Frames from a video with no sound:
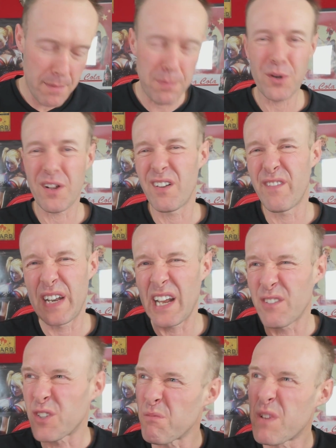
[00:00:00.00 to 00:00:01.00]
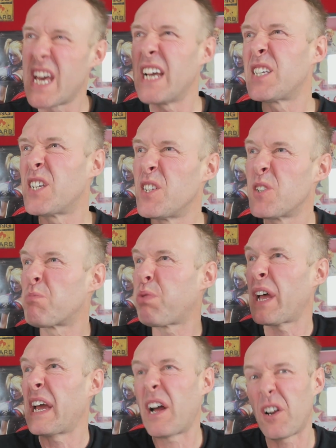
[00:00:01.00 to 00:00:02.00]
put on a video of some kittens
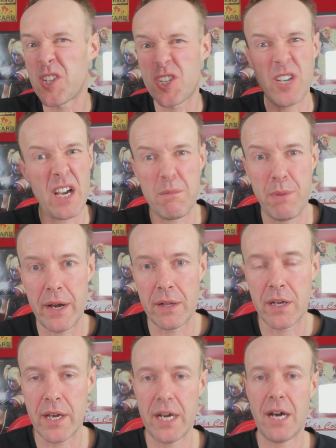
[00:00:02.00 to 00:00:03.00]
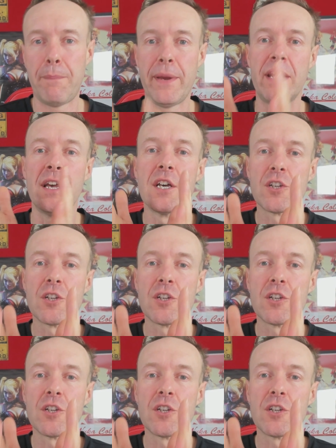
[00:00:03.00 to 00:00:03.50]
playing on a shag pile carpet,